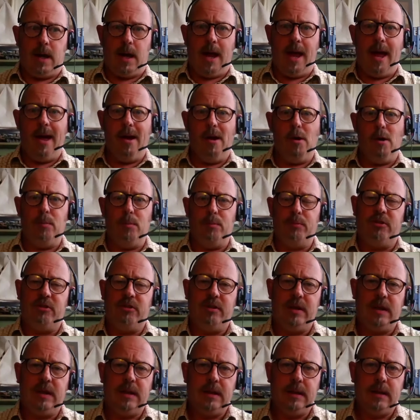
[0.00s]

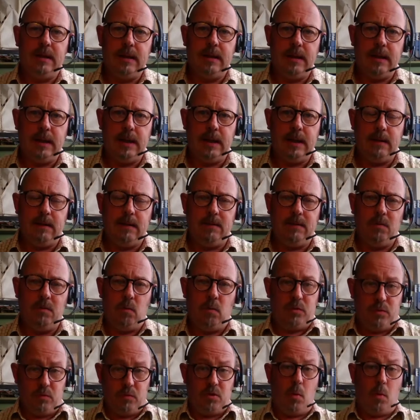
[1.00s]
helped
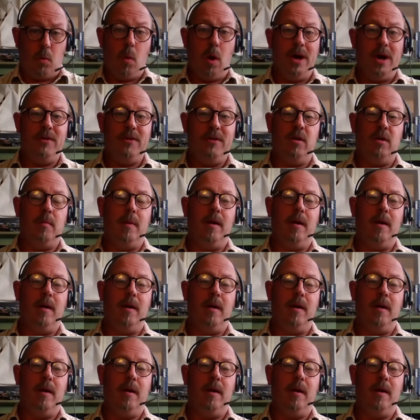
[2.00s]
the wider